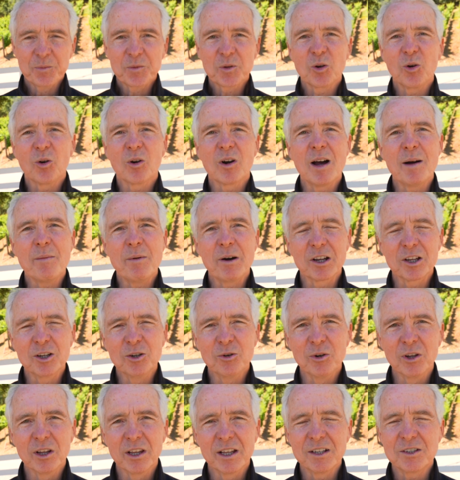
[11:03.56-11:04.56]
Or how about your
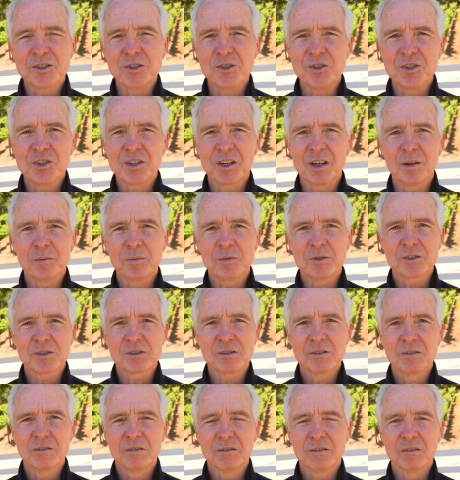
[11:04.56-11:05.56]

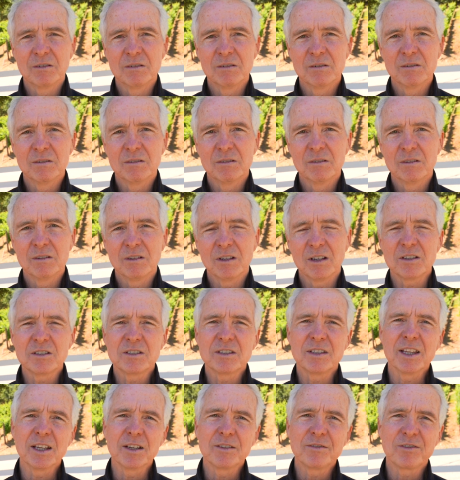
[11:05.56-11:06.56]
relationships?
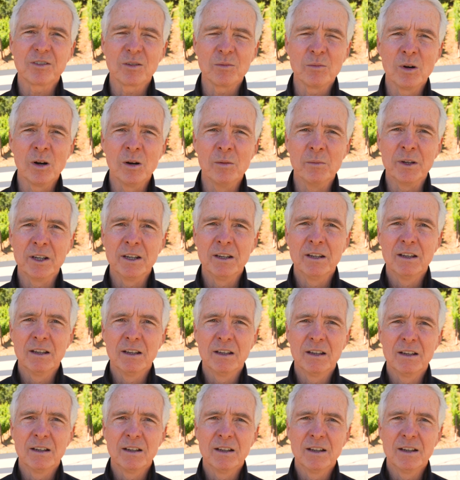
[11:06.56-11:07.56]
Just think for a moment.
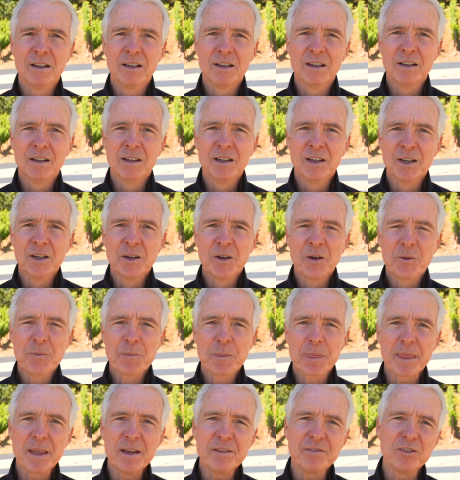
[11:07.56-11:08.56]

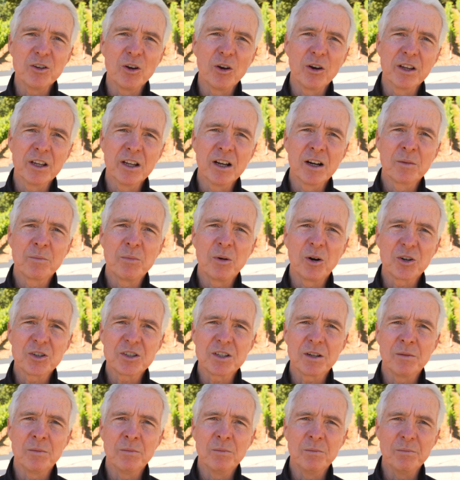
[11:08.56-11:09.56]
If you're a young
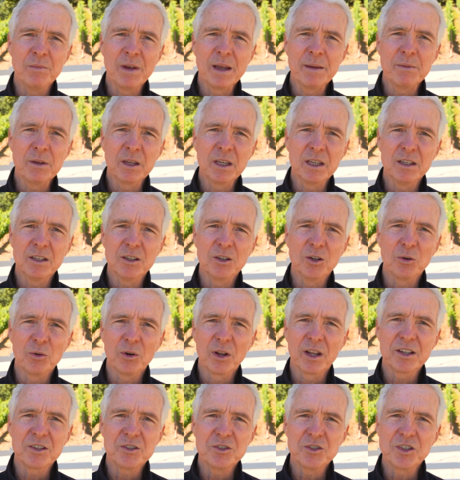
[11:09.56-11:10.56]
person, maybe your
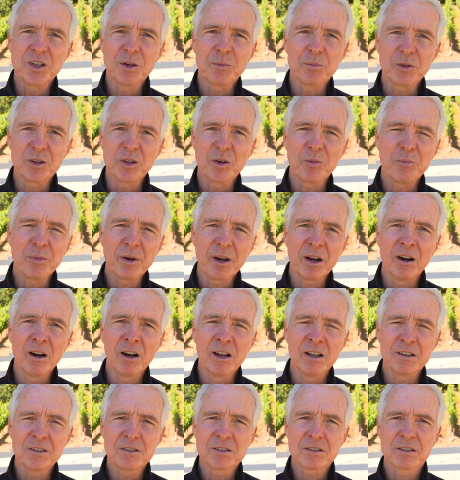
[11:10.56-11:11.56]
relationship with your
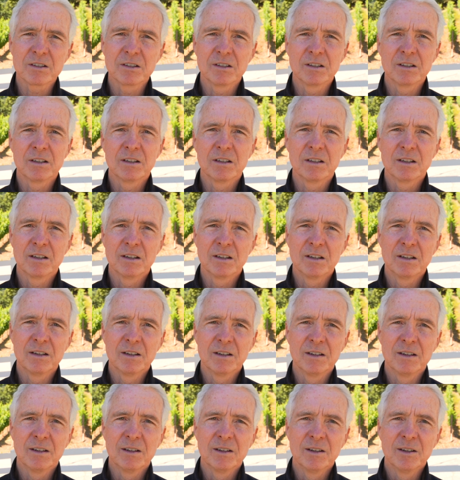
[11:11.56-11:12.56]
parents,
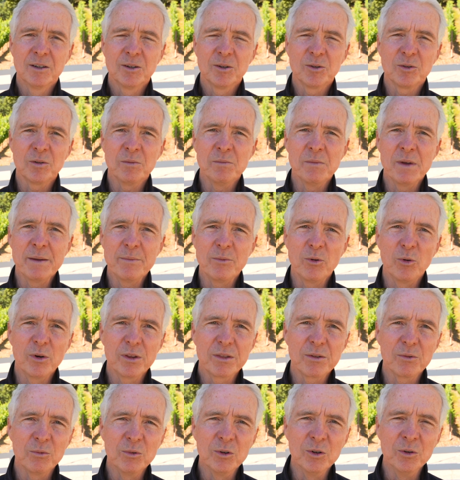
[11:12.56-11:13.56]
or maybe
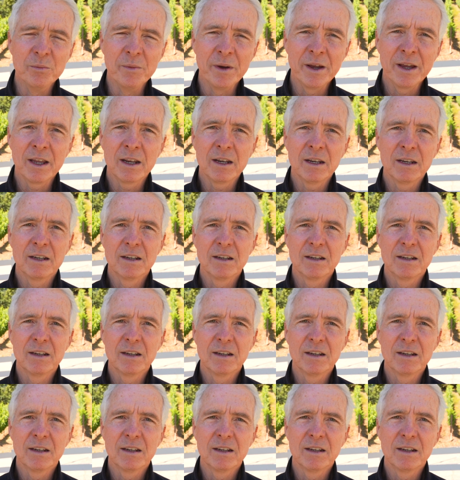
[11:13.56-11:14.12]
with a roommate,